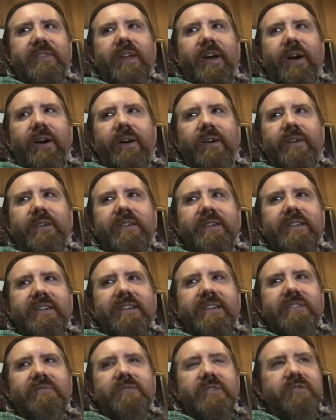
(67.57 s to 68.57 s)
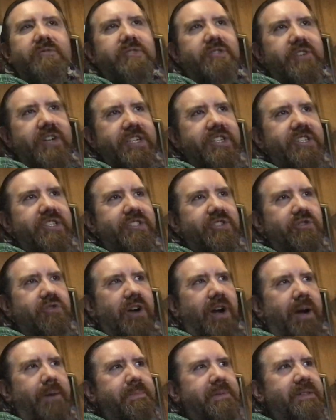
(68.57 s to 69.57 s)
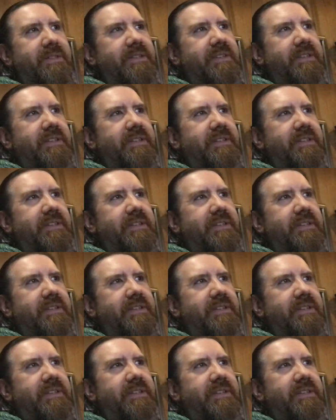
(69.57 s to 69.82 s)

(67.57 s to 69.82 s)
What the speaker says: though with the restrictions dropped,